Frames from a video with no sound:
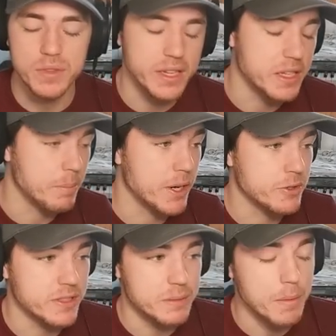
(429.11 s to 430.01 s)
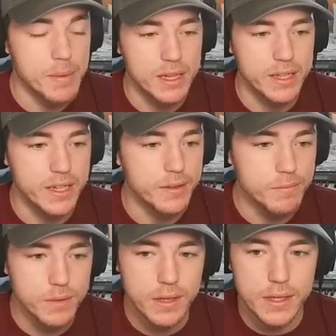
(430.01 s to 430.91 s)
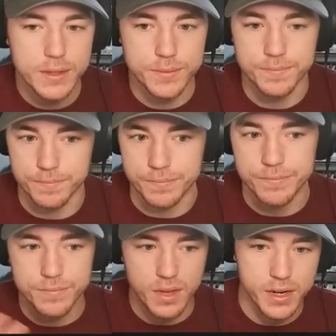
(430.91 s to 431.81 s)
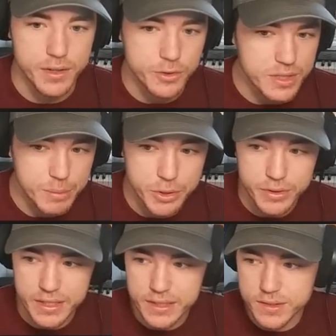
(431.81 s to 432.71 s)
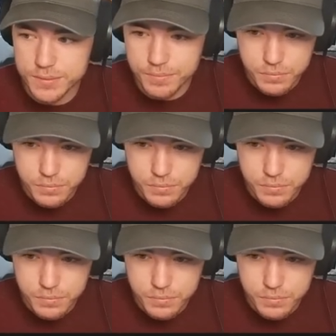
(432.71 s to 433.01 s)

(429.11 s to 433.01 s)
in comparison to mammalian and other similar things.